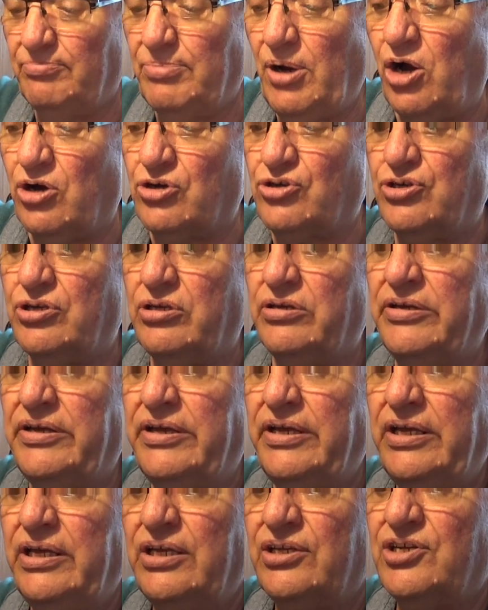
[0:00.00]
box
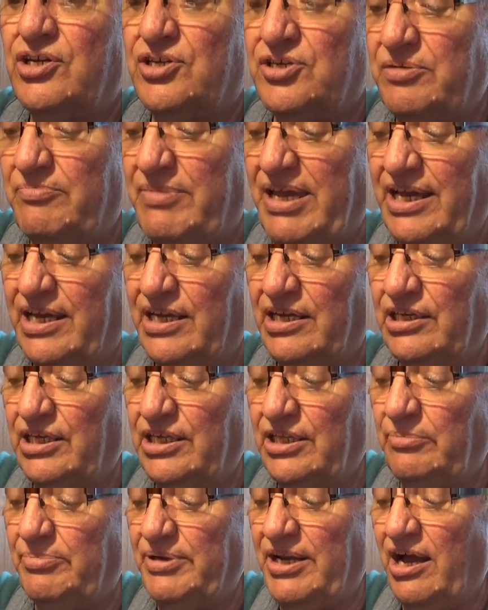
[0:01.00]
just to make it a
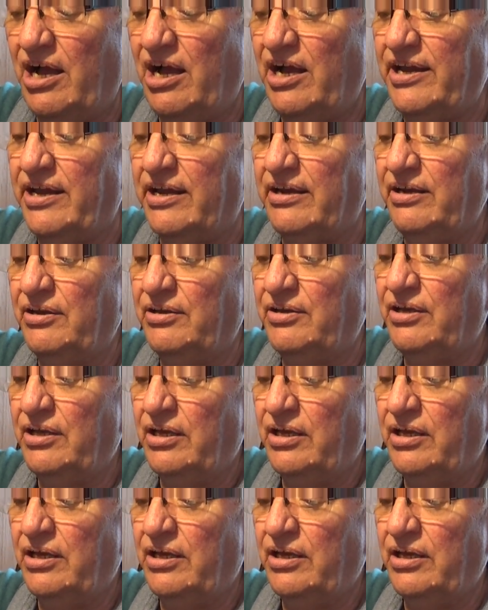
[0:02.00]
little bit higher.